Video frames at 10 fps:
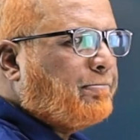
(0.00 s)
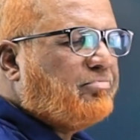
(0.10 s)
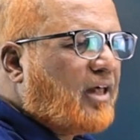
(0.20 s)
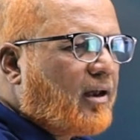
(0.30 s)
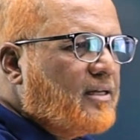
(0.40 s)

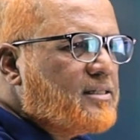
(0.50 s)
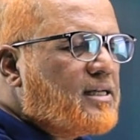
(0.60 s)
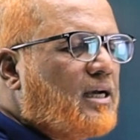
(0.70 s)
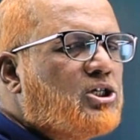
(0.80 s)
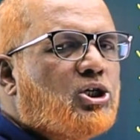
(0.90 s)
The
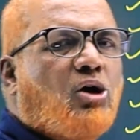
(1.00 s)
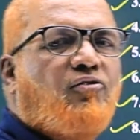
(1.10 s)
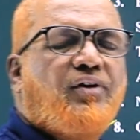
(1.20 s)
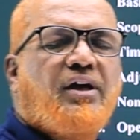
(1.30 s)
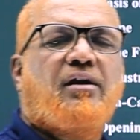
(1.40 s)
result
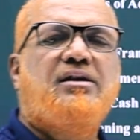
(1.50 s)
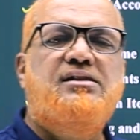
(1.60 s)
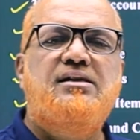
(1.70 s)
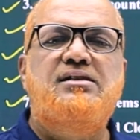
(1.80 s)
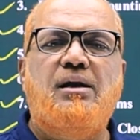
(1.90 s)
of a
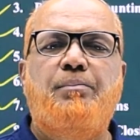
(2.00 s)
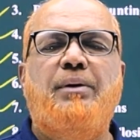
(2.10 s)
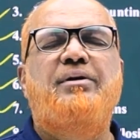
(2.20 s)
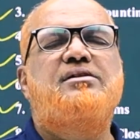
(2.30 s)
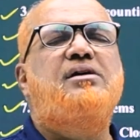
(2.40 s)
receipts and
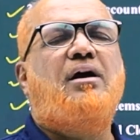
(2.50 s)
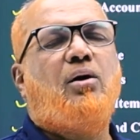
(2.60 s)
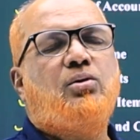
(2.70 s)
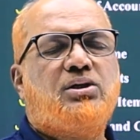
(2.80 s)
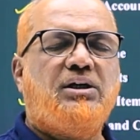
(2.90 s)
payments
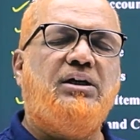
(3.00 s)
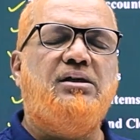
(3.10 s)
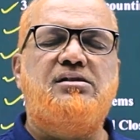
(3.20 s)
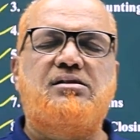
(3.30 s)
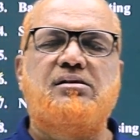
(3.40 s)
account
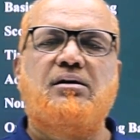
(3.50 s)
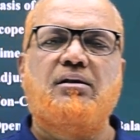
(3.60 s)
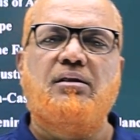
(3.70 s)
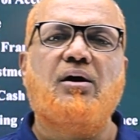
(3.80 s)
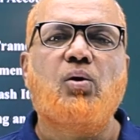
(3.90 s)
is
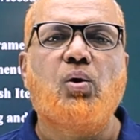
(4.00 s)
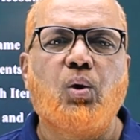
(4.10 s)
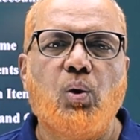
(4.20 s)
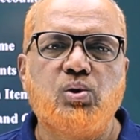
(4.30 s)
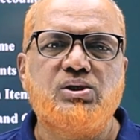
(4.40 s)
the
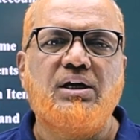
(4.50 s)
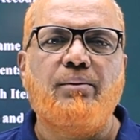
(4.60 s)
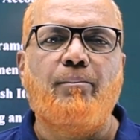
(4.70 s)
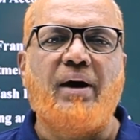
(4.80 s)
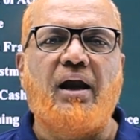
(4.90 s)

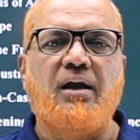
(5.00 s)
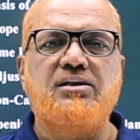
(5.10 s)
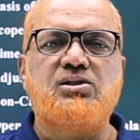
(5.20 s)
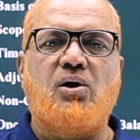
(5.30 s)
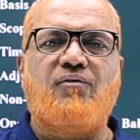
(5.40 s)
closing
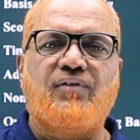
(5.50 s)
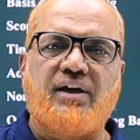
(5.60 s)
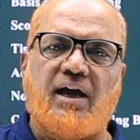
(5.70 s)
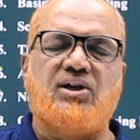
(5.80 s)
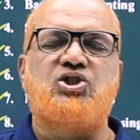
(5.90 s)
balance of
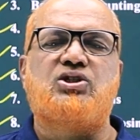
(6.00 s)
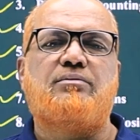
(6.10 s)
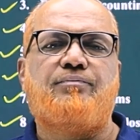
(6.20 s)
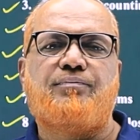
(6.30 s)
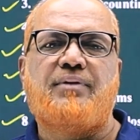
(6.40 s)

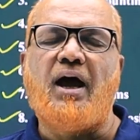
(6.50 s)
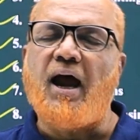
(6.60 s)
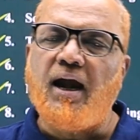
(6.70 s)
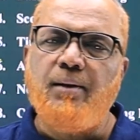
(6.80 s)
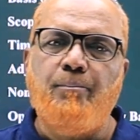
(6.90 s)
cash
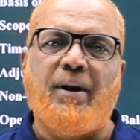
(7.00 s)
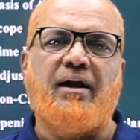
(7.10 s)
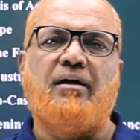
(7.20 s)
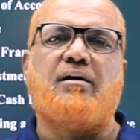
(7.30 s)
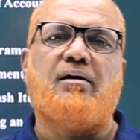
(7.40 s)
and bank.
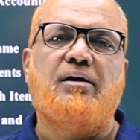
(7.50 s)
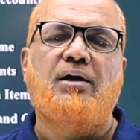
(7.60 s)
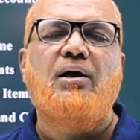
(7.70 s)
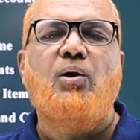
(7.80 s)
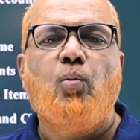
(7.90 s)

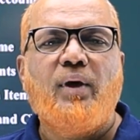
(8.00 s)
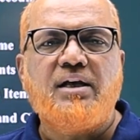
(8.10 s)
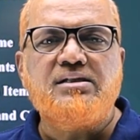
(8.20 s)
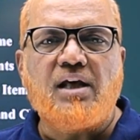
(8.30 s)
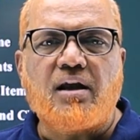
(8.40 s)

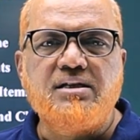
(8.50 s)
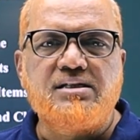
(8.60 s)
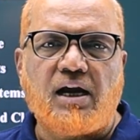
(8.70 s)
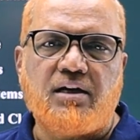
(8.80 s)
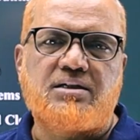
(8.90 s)
Whereas the
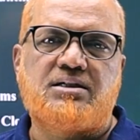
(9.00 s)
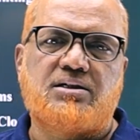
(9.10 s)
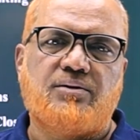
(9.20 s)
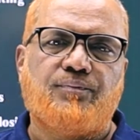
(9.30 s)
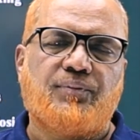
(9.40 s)

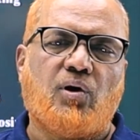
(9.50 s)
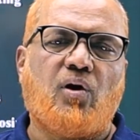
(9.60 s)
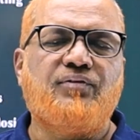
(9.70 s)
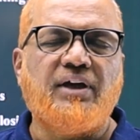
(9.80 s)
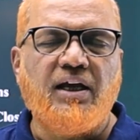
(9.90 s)
result
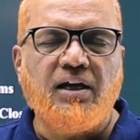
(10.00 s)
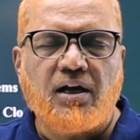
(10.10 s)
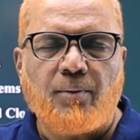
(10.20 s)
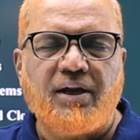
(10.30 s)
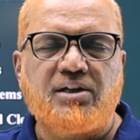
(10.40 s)
of the
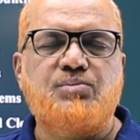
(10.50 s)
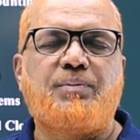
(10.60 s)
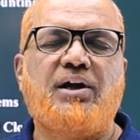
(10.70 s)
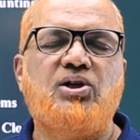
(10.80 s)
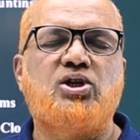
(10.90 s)
income and
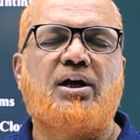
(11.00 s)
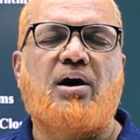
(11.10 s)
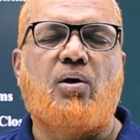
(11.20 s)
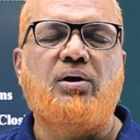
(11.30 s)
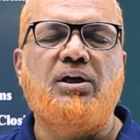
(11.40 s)
expenditure
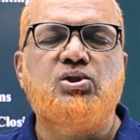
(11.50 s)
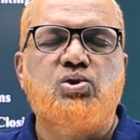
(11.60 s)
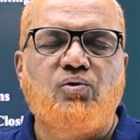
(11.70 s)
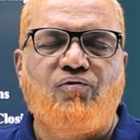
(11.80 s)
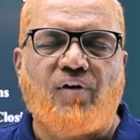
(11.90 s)
account is
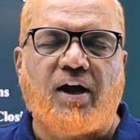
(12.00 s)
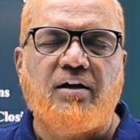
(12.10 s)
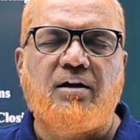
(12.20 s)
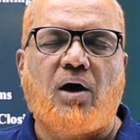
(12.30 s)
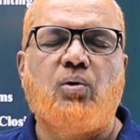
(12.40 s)
to
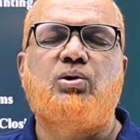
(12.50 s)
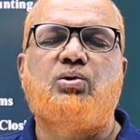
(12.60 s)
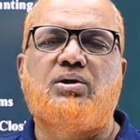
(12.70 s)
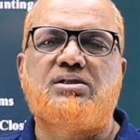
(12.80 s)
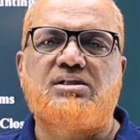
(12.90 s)
find out
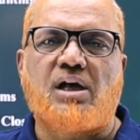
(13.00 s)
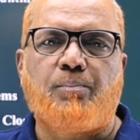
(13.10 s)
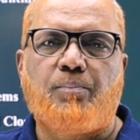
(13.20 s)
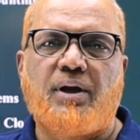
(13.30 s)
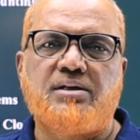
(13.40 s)
the
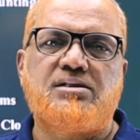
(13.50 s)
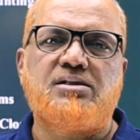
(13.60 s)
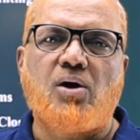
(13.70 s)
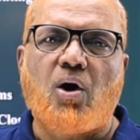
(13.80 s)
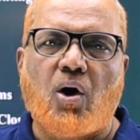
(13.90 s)

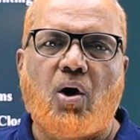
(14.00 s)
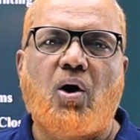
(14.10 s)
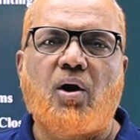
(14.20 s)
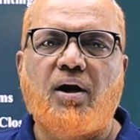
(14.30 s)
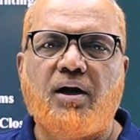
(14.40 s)
surplus
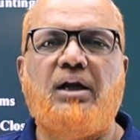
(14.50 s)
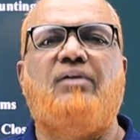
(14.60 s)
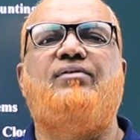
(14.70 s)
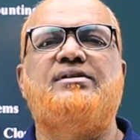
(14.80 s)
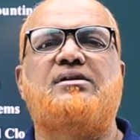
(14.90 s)
or
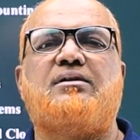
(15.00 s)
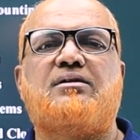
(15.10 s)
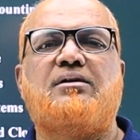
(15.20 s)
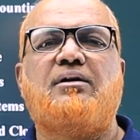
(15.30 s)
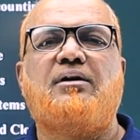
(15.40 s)
deficit.